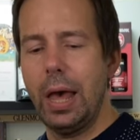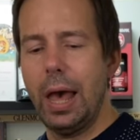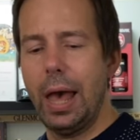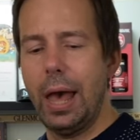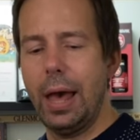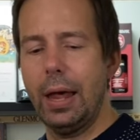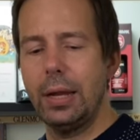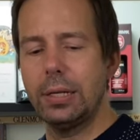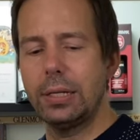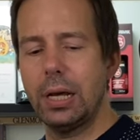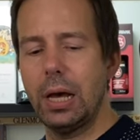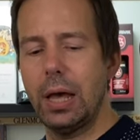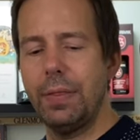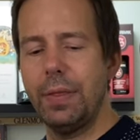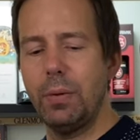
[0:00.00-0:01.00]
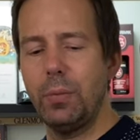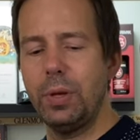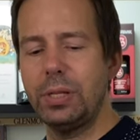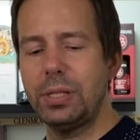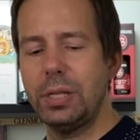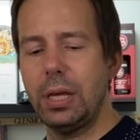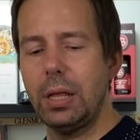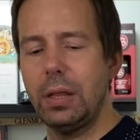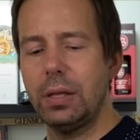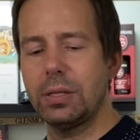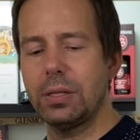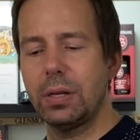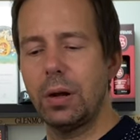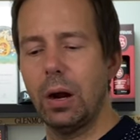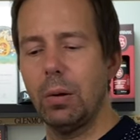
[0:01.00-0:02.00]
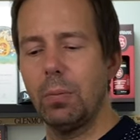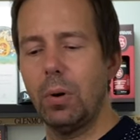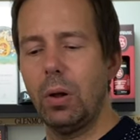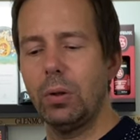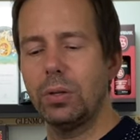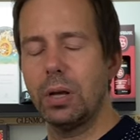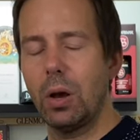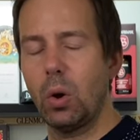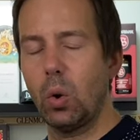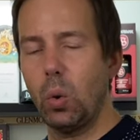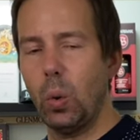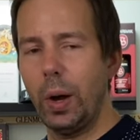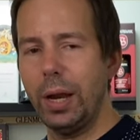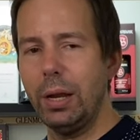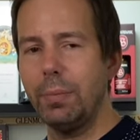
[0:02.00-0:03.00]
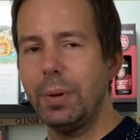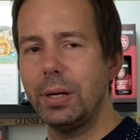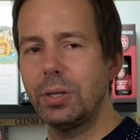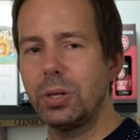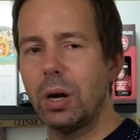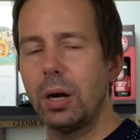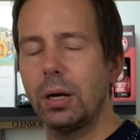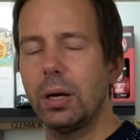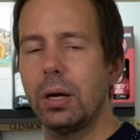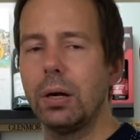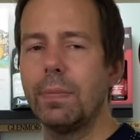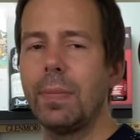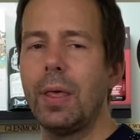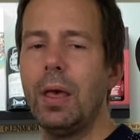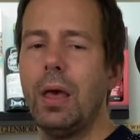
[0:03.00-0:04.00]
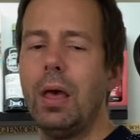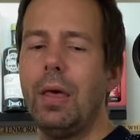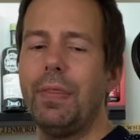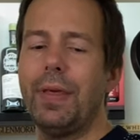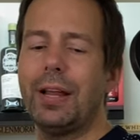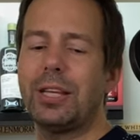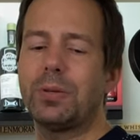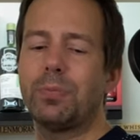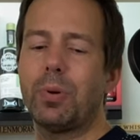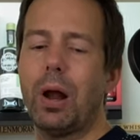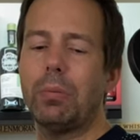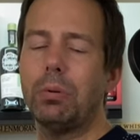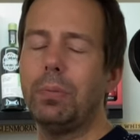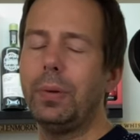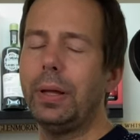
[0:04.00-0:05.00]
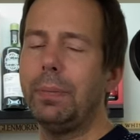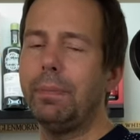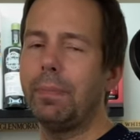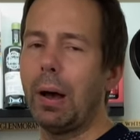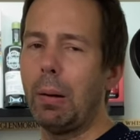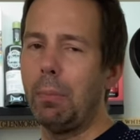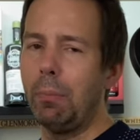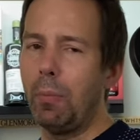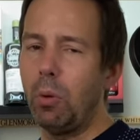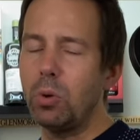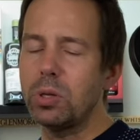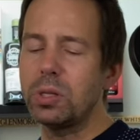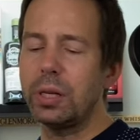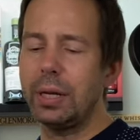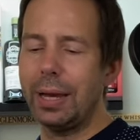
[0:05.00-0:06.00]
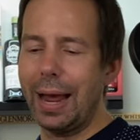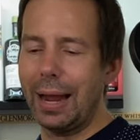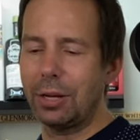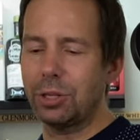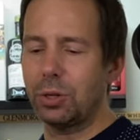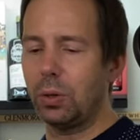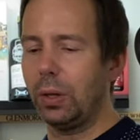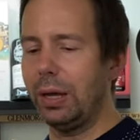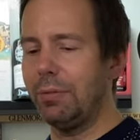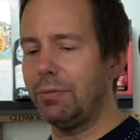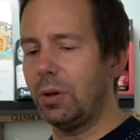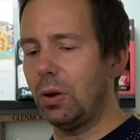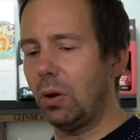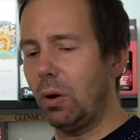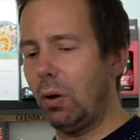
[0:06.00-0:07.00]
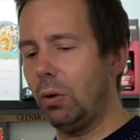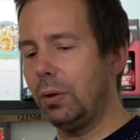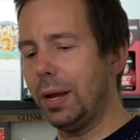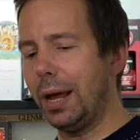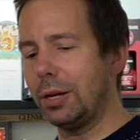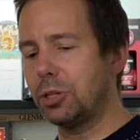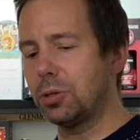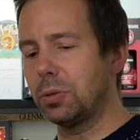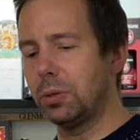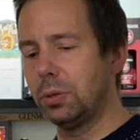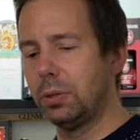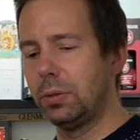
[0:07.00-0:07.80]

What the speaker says: And then we see the cigar malt, quite a bit darker. That's probably mostly natural, if not all natural.